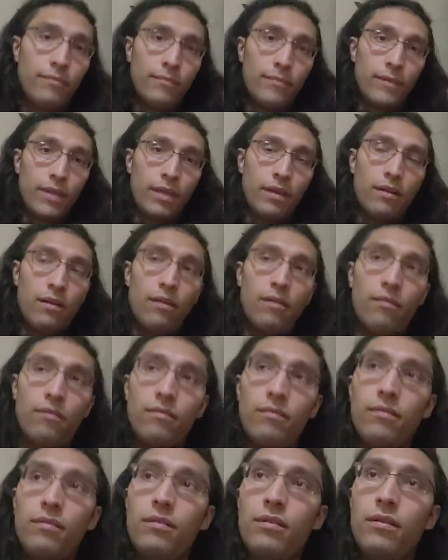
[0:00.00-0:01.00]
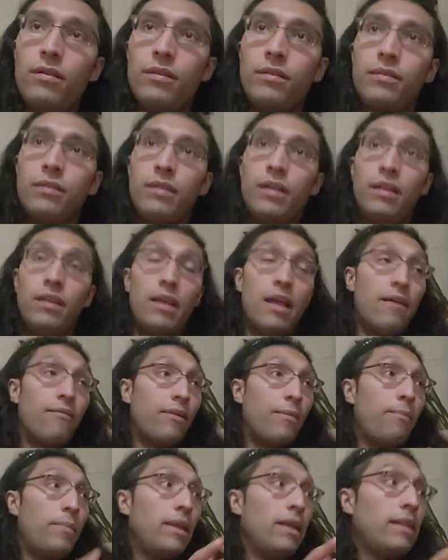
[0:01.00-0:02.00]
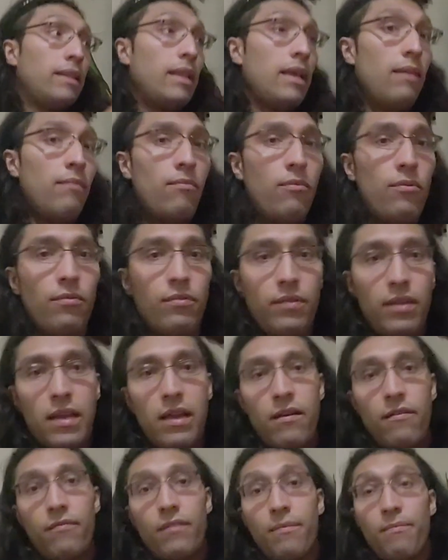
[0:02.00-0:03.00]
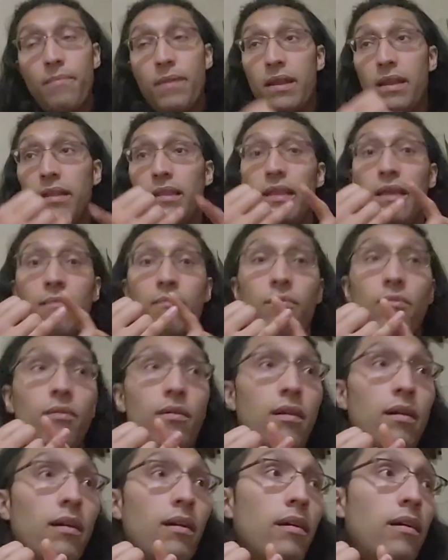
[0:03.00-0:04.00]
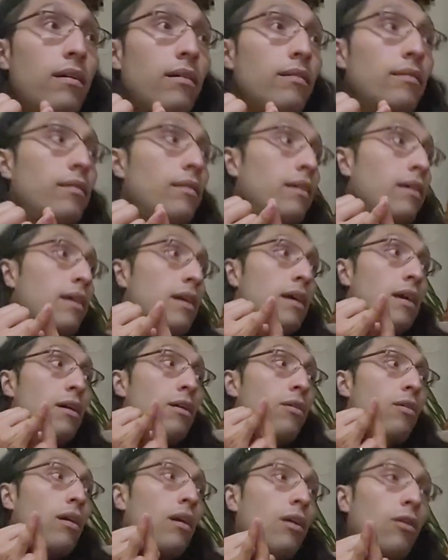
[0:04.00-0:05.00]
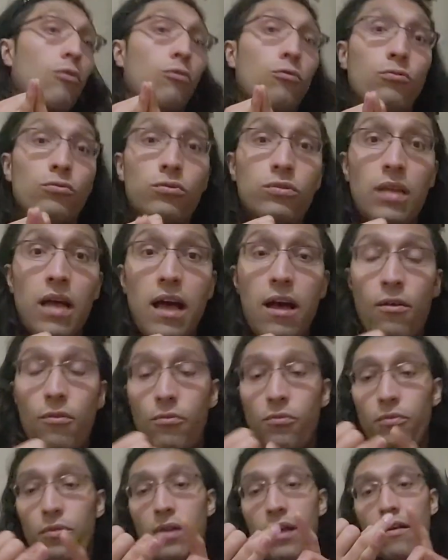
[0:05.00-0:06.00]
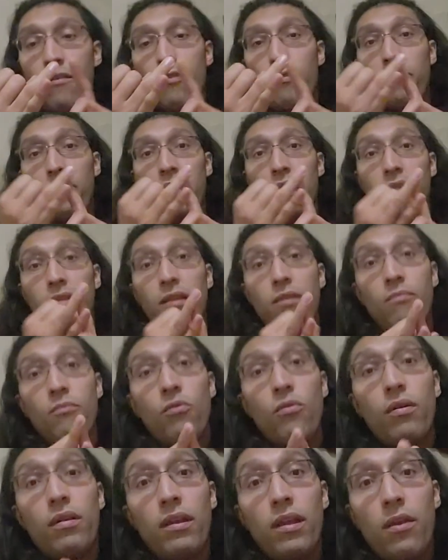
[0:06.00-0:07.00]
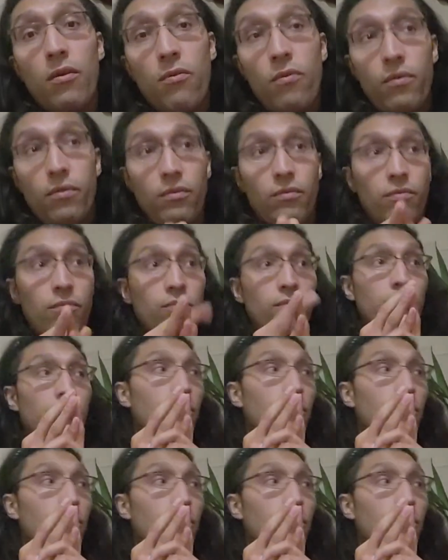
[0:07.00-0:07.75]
And you have Espiritismo. You have Espiritismo Cruzado. You have Espiritismo Criollo.